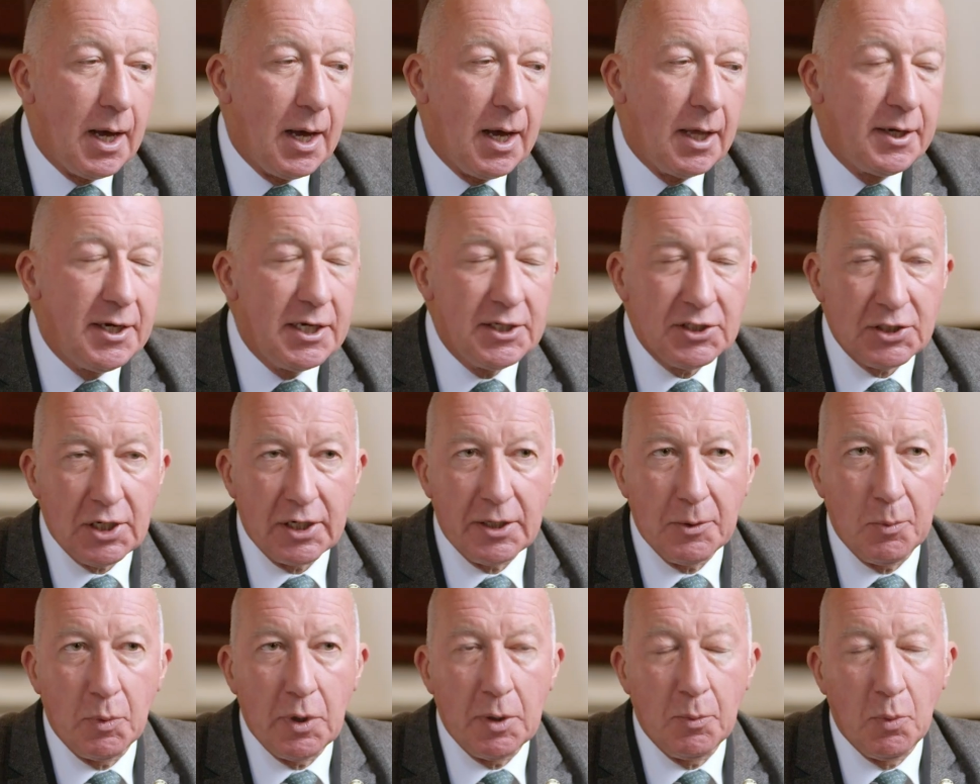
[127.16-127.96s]

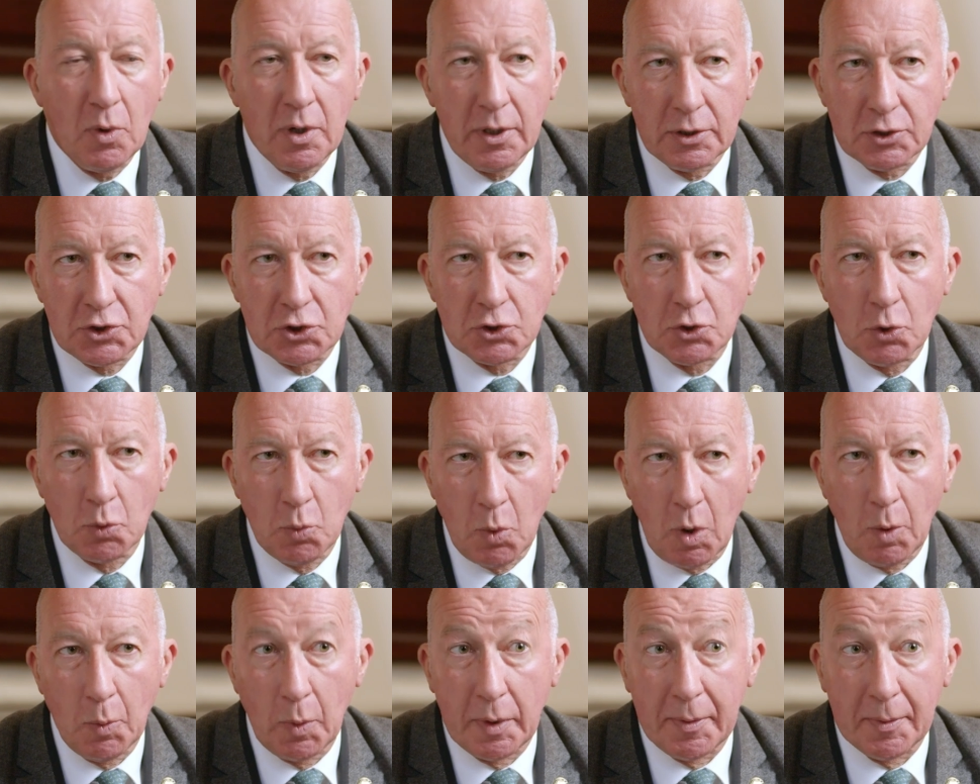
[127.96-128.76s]
Initially, we weren't sure
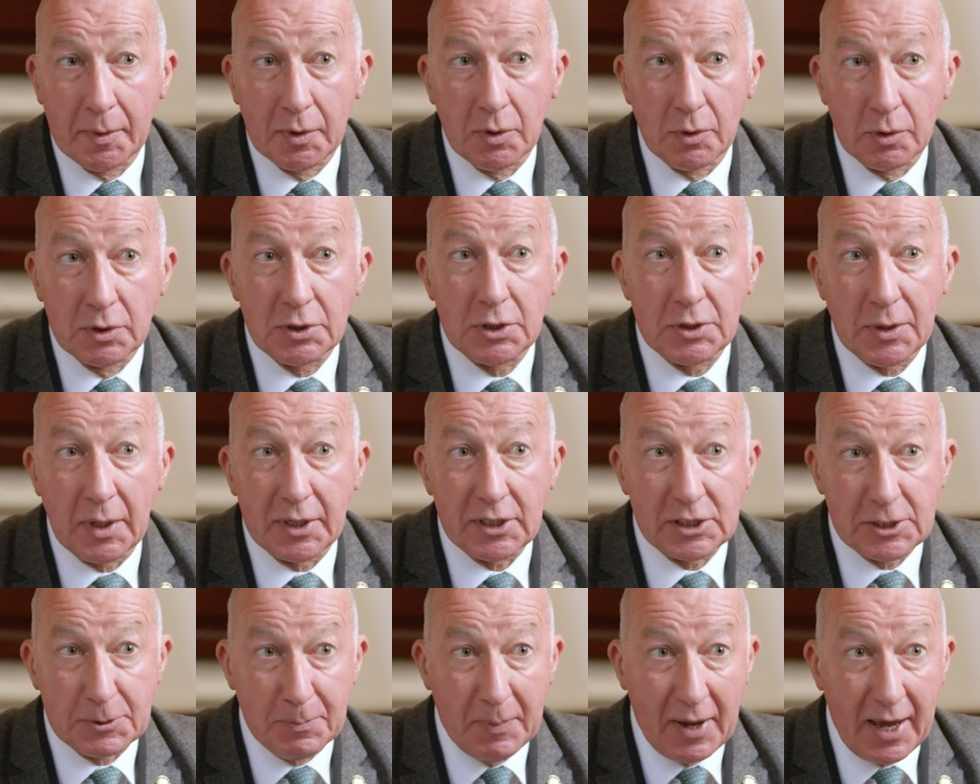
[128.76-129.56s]
what we were going to
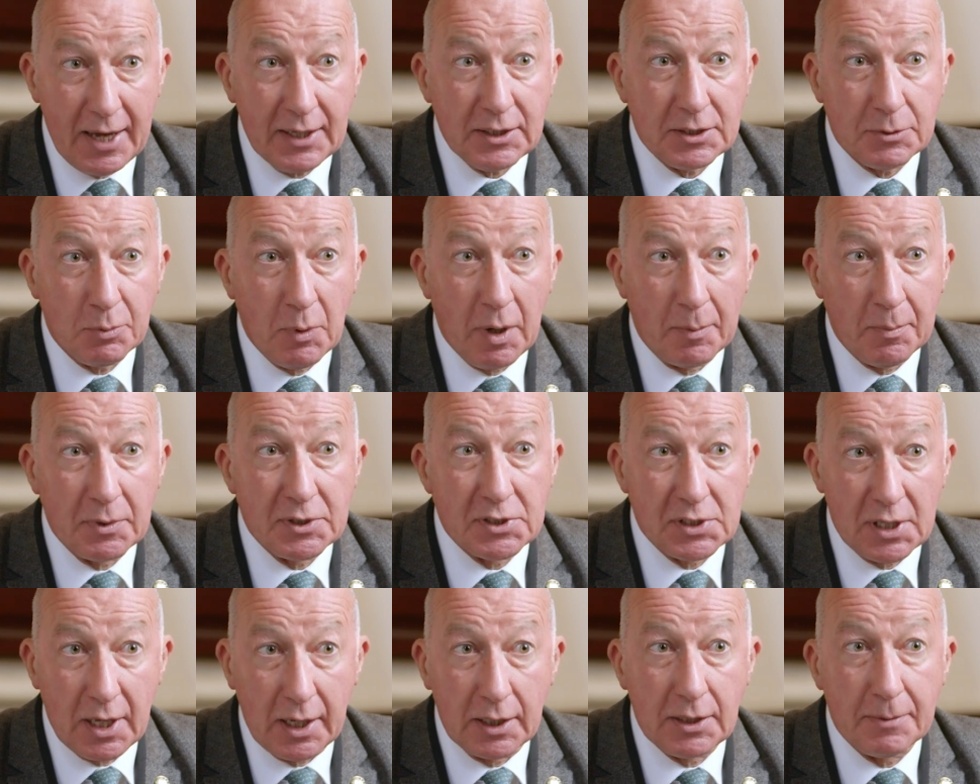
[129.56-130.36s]
expect when we
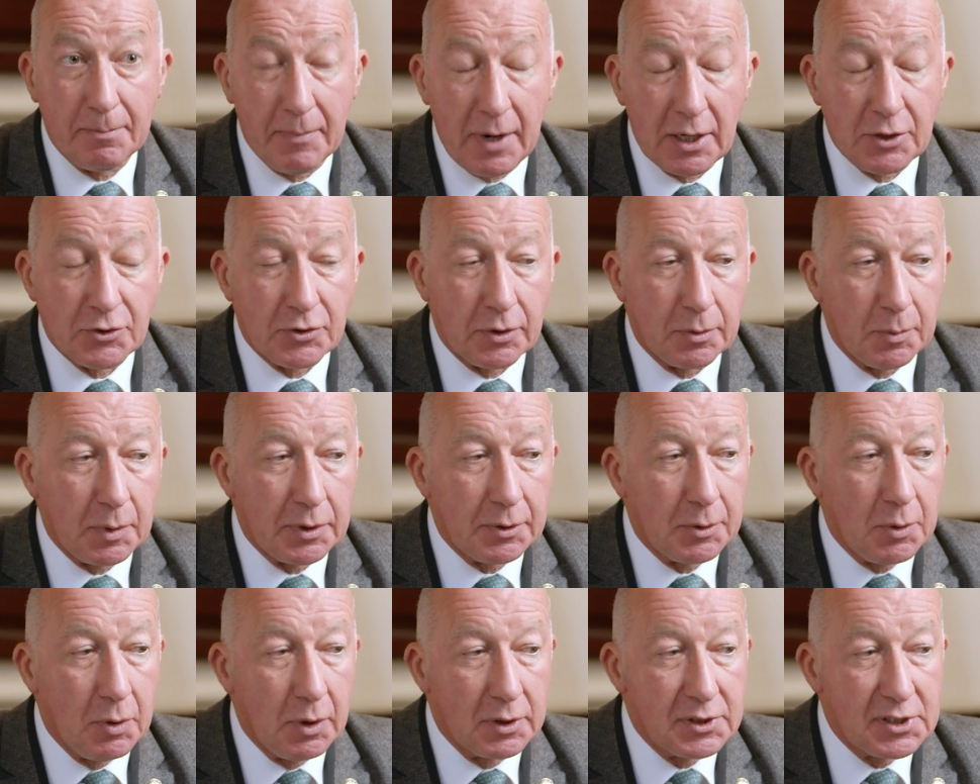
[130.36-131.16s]
started measuring
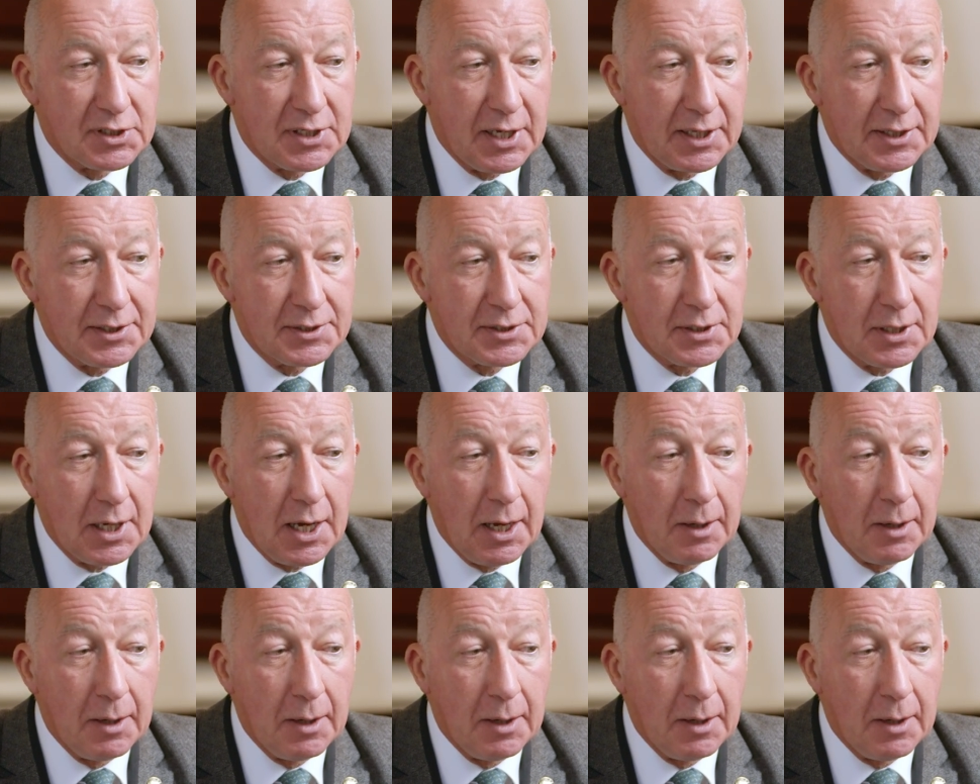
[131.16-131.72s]
with Quadsense.